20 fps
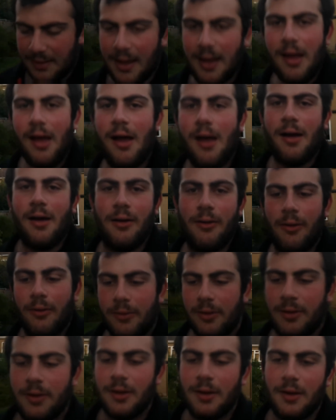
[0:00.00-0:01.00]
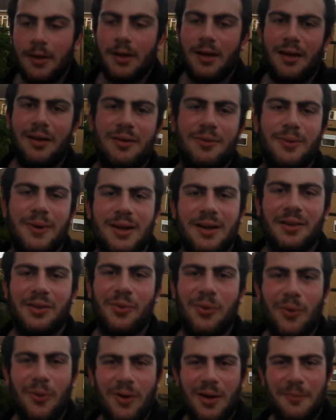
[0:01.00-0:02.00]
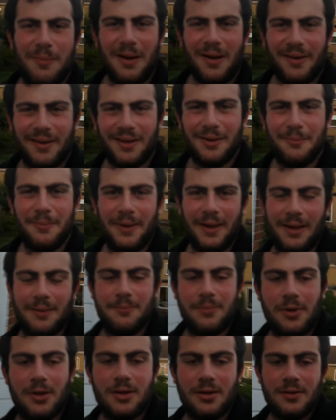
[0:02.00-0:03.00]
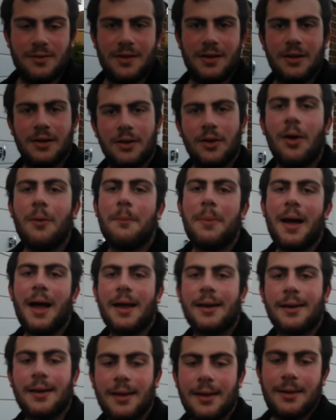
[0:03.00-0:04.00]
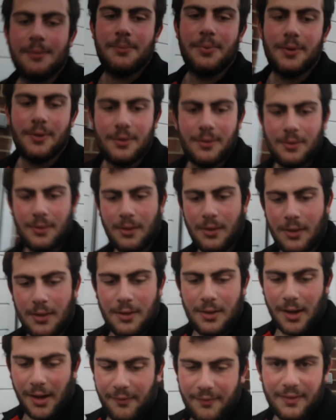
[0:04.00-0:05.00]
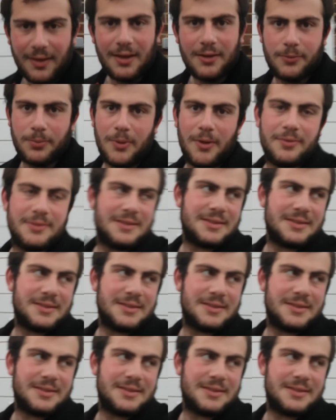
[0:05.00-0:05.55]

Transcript: down and we're gonna talk about it a bit because it didn't go badly, but I think it's worth